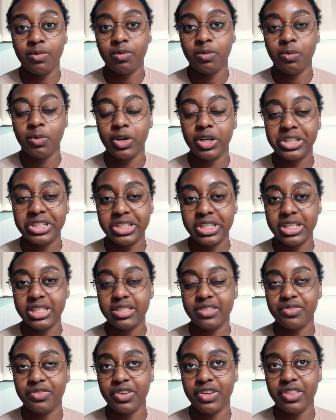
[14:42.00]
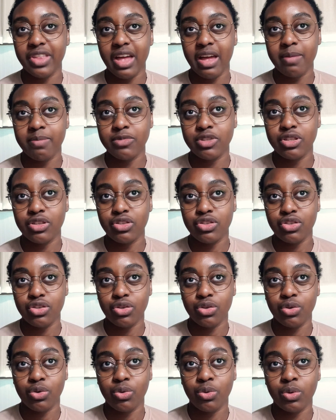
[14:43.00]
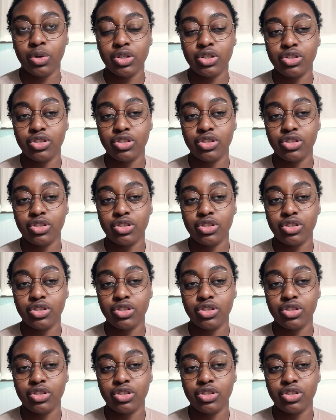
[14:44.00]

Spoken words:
worksheets for them to do